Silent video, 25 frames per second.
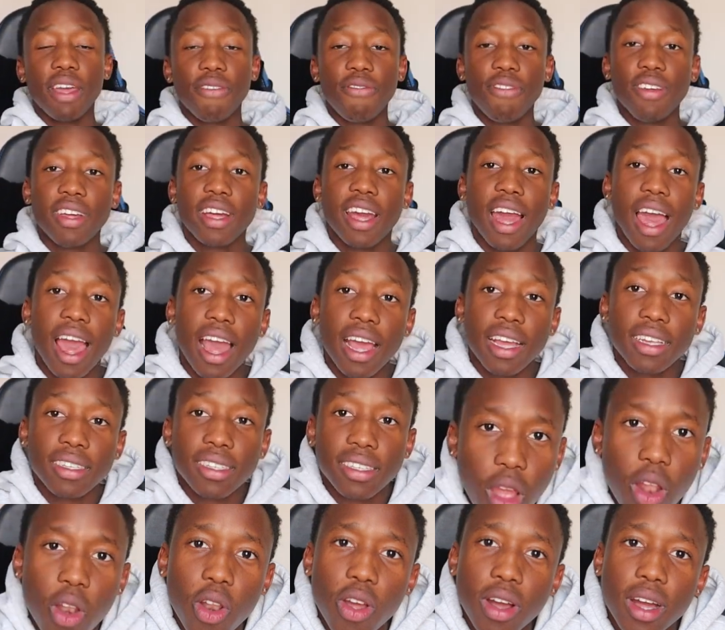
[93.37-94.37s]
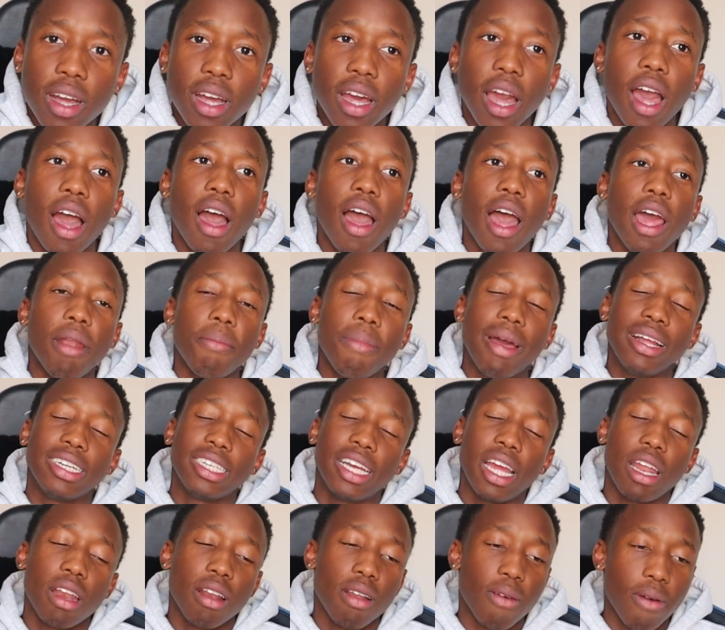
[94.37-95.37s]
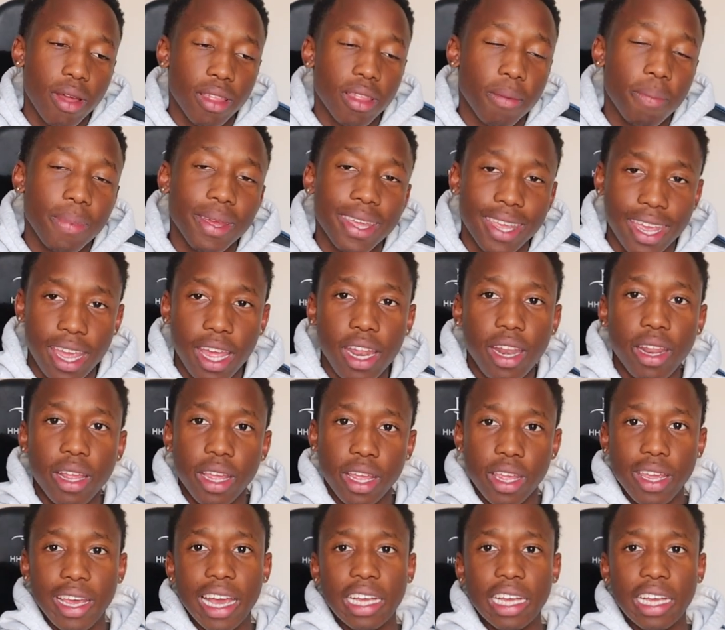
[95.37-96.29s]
If you guys look at my channel at the beginning,